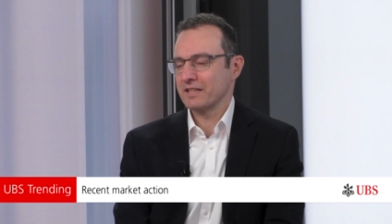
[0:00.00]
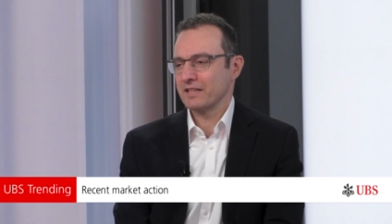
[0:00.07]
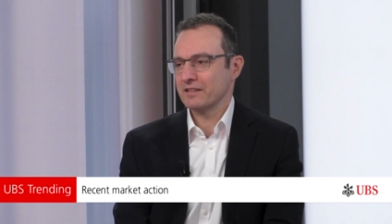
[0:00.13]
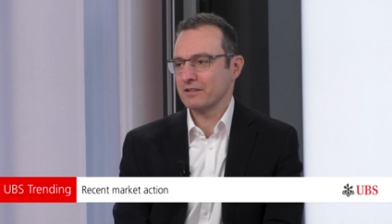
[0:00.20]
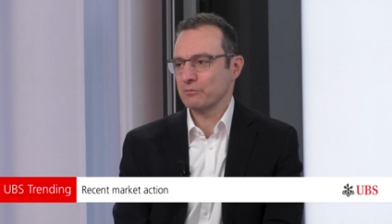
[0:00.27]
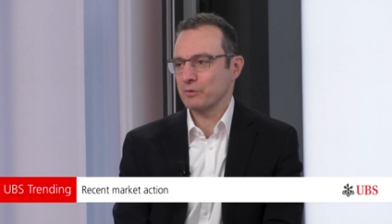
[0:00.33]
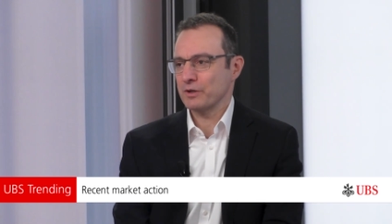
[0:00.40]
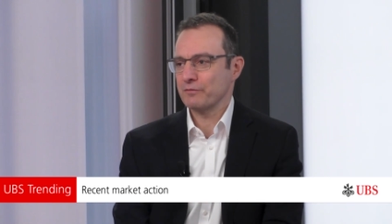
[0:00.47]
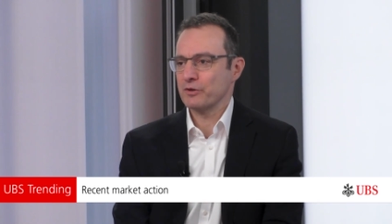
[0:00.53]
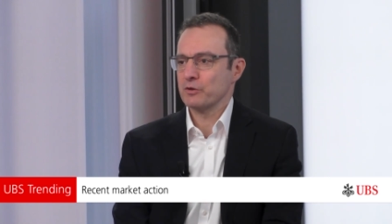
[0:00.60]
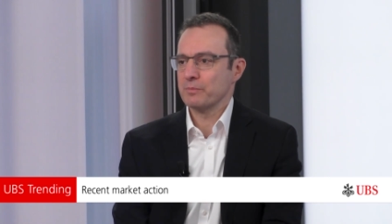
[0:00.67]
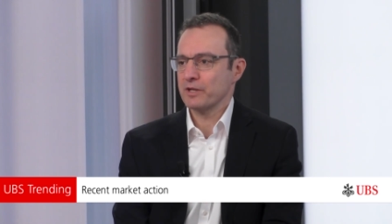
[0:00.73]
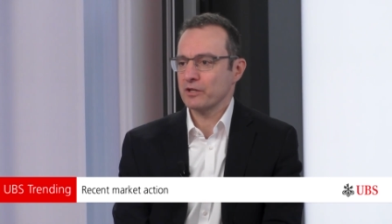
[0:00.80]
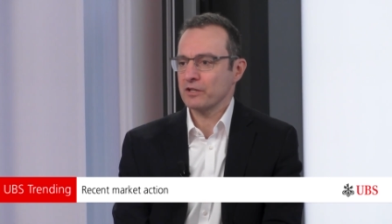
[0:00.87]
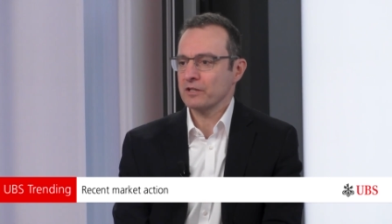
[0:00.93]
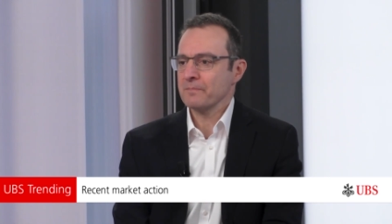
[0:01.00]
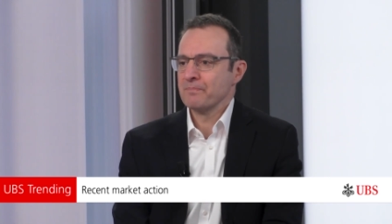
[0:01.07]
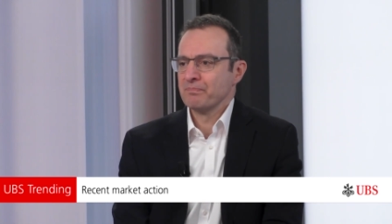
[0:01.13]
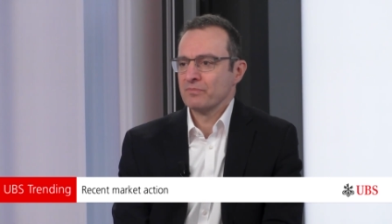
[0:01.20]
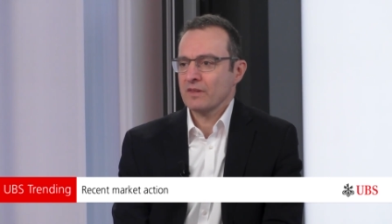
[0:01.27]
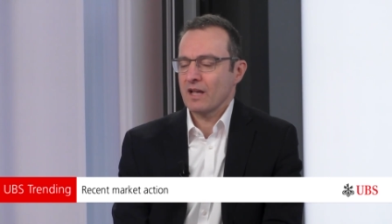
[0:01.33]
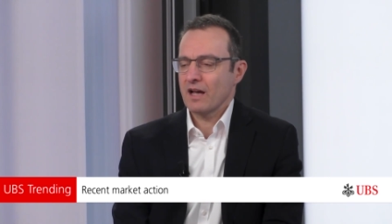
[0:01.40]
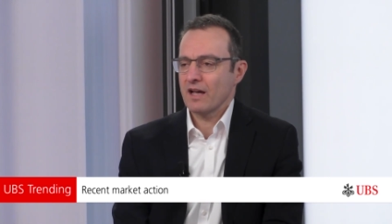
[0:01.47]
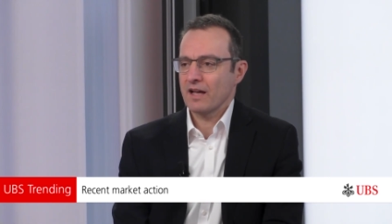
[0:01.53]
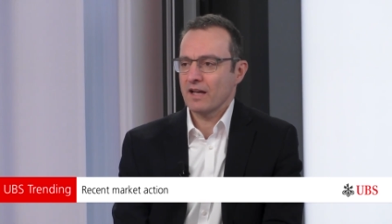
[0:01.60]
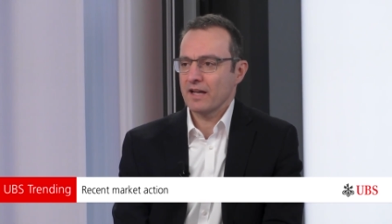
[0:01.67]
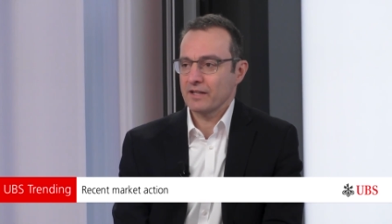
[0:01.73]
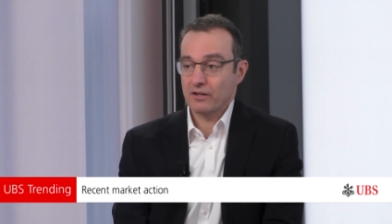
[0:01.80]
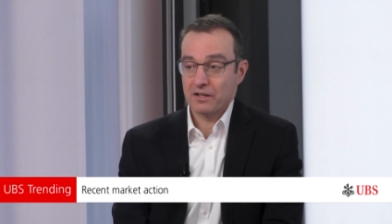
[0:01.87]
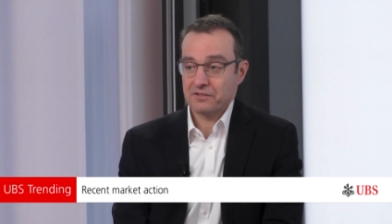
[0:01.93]
in the rearview mirror,
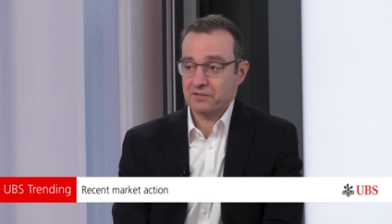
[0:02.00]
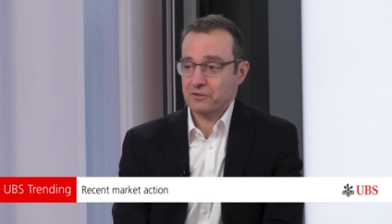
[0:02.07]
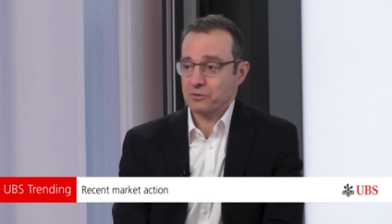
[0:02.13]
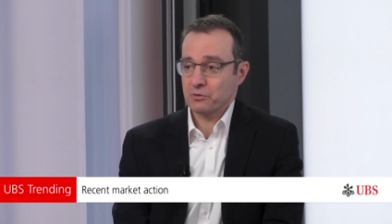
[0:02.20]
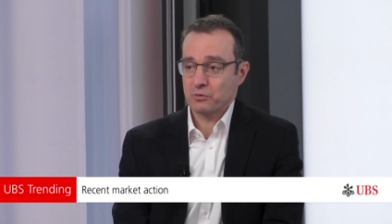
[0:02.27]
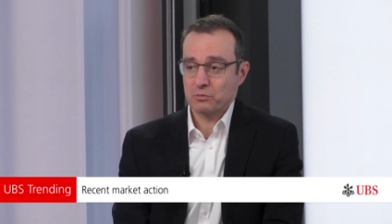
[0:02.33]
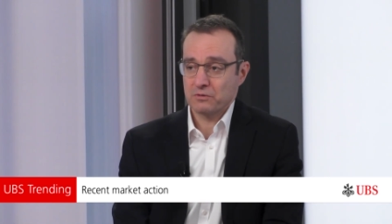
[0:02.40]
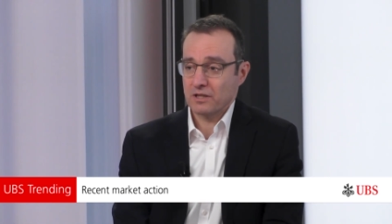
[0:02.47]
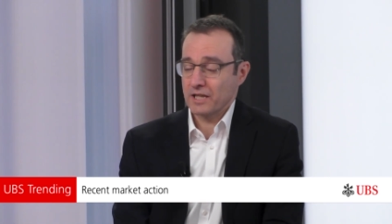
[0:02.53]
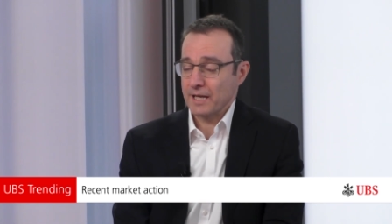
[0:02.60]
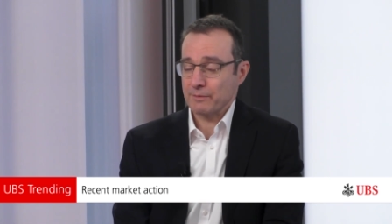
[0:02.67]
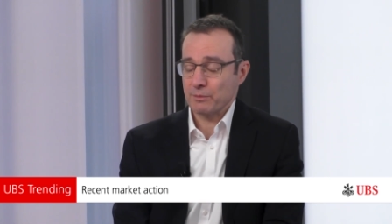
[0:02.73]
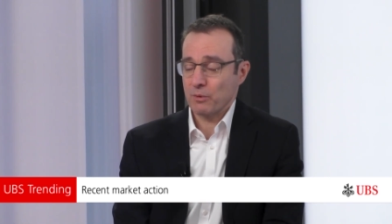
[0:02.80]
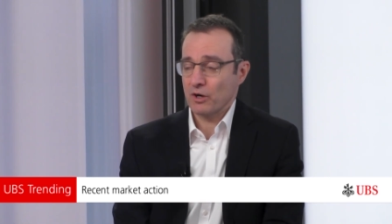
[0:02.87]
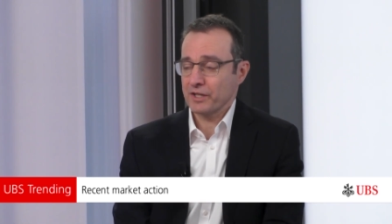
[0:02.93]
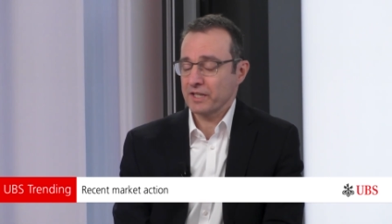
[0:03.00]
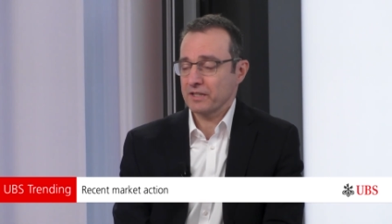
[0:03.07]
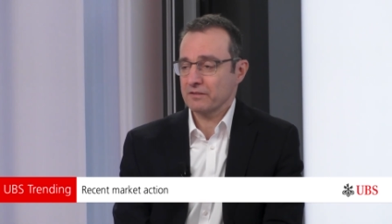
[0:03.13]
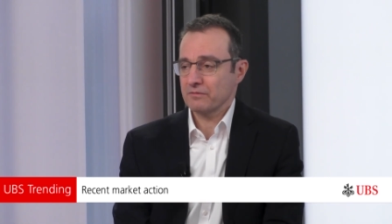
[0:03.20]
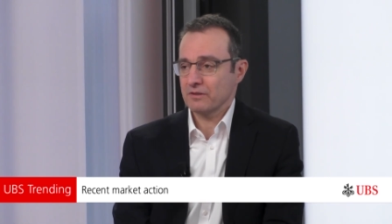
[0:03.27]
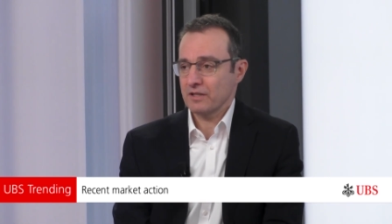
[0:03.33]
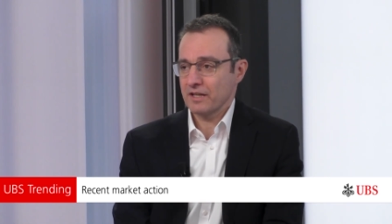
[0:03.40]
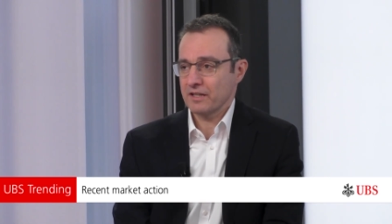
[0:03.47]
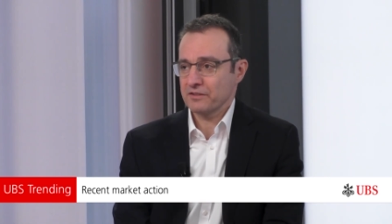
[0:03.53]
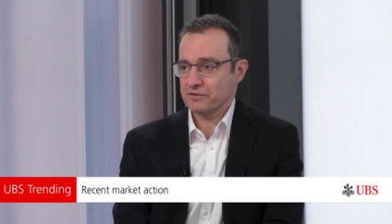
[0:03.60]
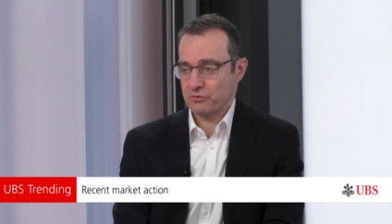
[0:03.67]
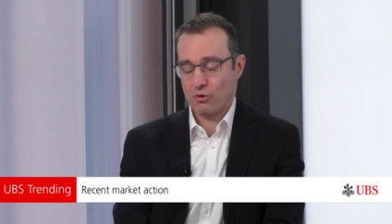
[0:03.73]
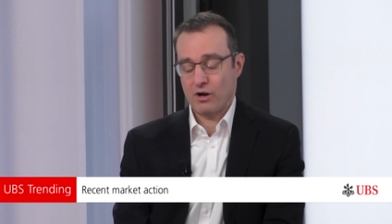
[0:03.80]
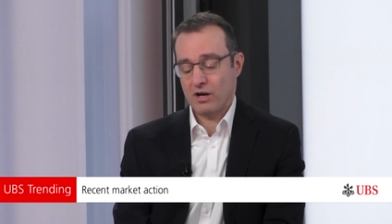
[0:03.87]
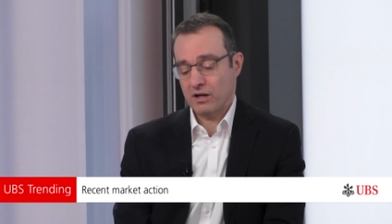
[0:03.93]
uh, and also the labor market uh,
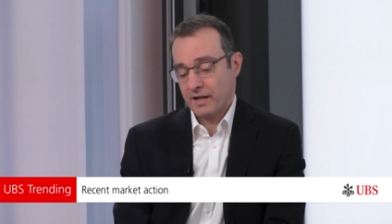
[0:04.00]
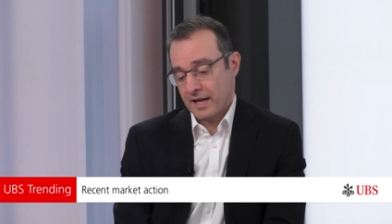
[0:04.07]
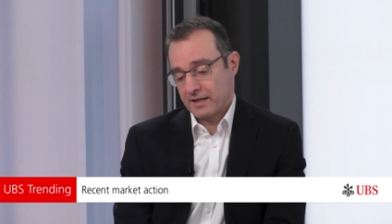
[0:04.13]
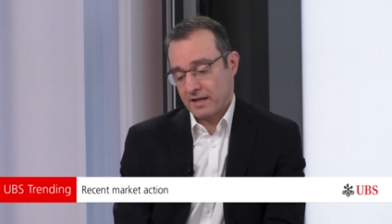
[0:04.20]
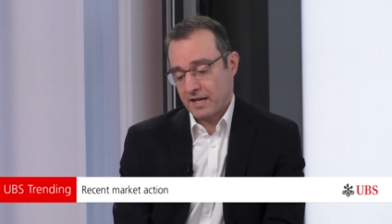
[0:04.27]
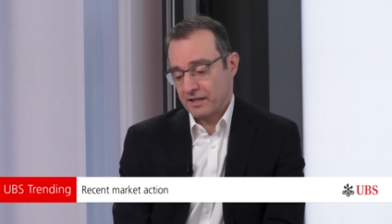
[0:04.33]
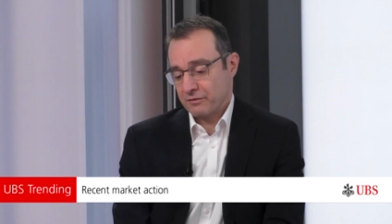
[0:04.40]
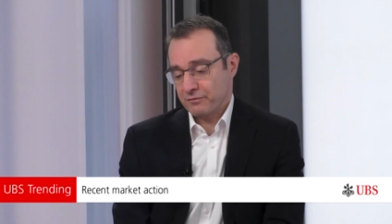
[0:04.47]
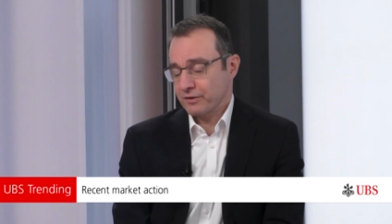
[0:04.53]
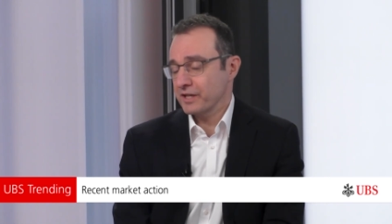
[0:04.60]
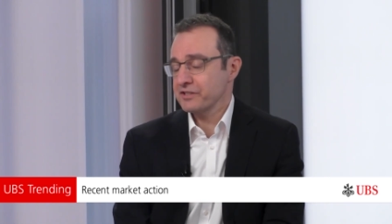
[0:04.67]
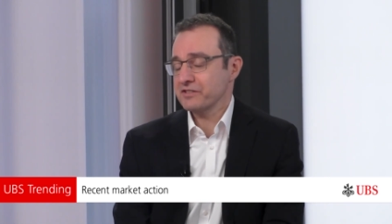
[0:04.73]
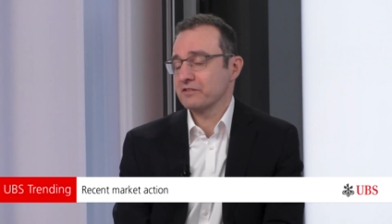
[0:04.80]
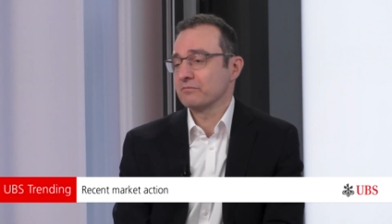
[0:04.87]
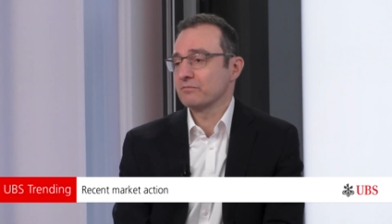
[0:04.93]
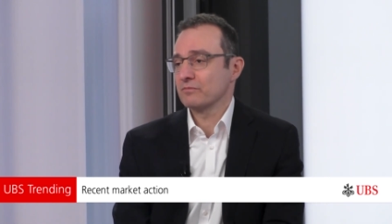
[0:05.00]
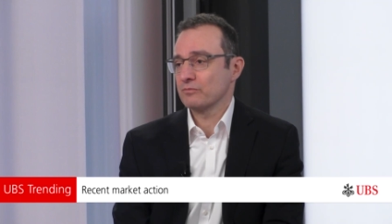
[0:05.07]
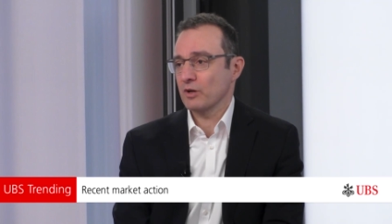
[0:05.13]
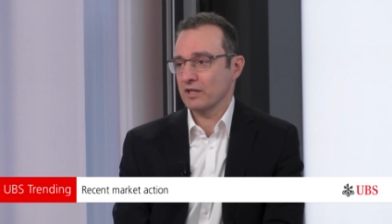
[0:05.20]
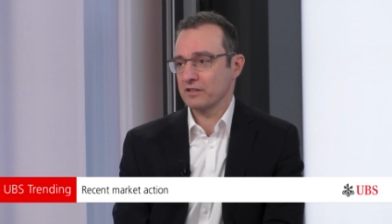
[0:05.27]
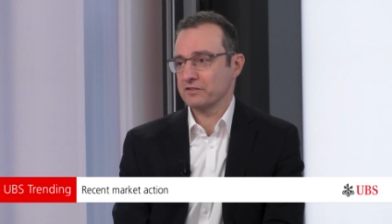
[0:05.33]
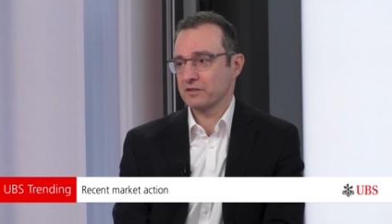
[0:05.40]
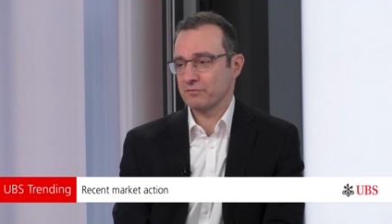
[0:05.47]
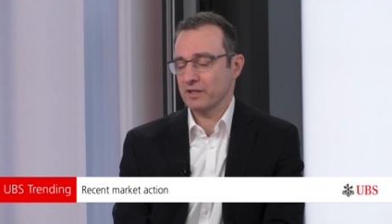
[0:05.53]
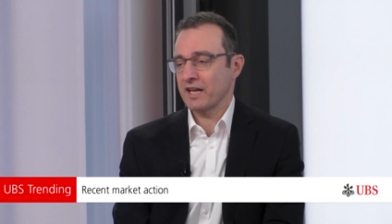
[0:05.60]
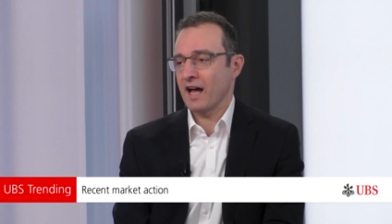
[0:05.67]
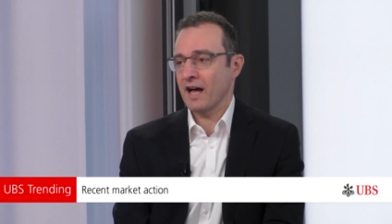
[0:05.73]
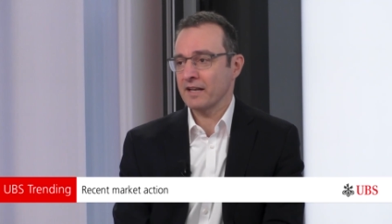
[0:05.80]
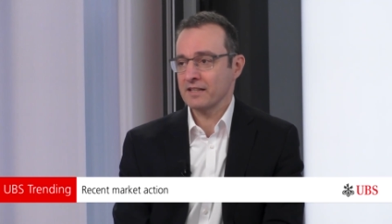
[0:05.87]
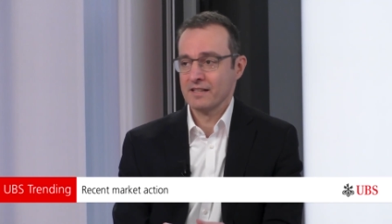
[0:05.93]
strong and, and inflation relatively
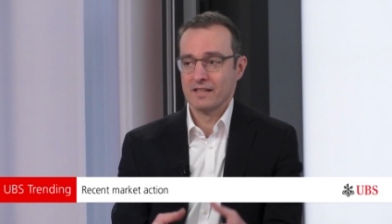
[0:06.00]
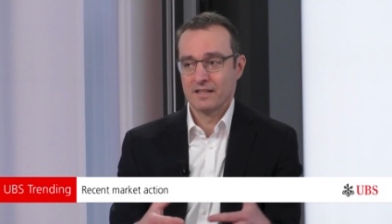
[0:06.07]
hot,